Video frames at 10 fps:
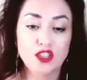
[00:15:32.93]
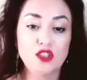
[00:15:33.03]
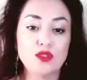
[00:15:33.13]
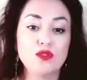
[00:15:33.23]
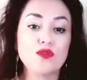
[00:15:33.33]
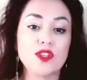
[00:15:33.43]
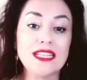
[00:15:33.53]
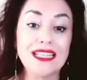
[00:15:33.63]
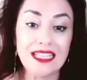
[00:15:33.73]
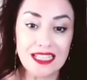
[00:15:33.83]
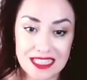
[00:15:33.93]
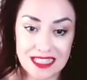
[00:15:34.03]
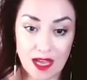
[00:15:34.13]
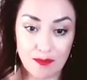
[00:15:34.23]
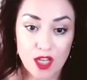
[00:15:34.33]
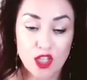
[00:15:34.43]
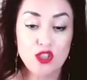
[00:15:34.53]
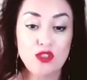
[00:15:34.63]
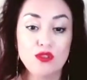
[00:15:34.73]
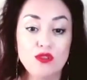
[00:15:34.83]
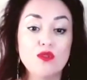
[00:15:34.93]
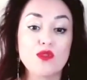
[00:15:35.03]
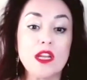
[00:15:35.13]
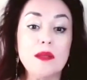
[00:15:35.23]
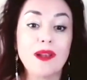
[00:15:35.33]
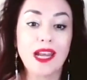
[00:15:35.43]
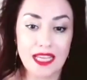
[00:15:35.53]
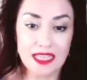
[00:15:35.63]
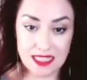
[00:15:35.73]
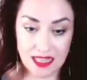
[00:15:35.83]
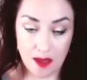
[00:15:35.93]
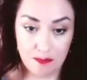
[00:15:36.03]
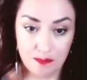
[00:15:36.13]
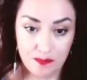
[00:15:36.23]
to release them, to replace them.